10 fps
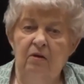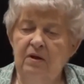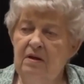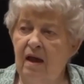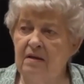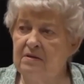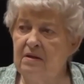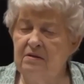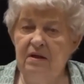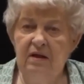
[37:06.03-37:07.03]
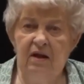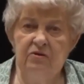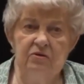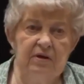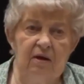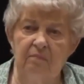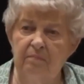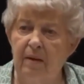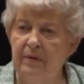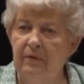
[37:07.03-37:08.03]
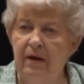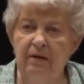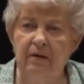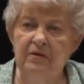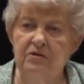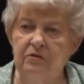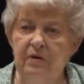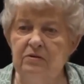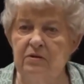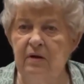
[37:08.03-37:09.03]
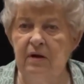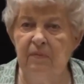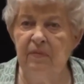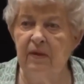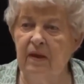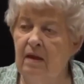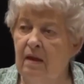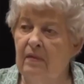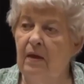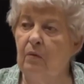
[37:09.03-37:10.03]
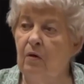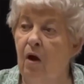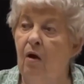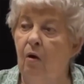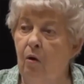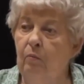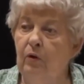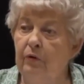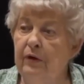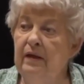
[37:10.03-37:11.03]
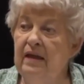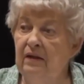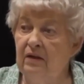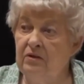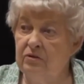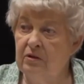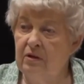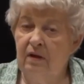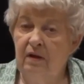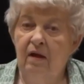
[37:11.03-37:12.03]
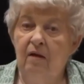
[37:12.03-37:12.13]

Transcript: You did not see teenagers out bopping around on the streets or anything. They were home learning English.